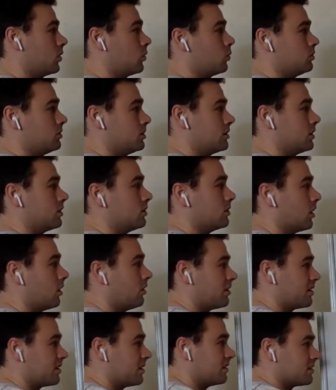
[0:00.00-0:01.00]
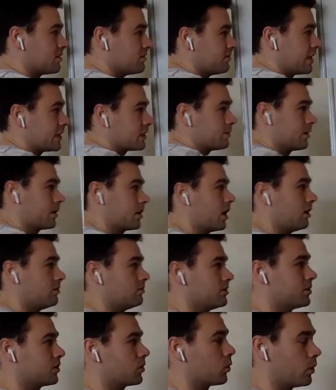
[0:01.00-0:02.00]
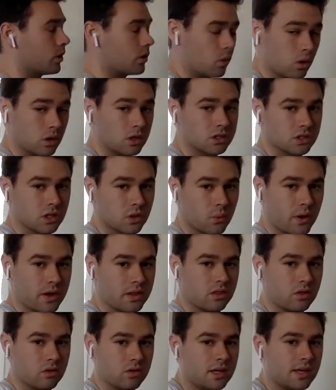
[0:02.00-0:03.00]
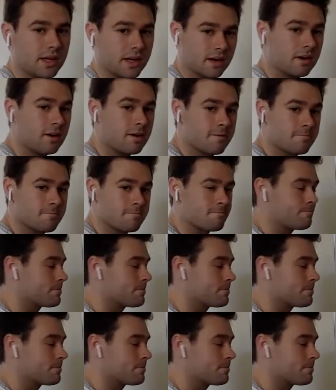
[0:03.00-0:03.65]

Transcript: So we still know that this investment comes 3/4 of the way through the year,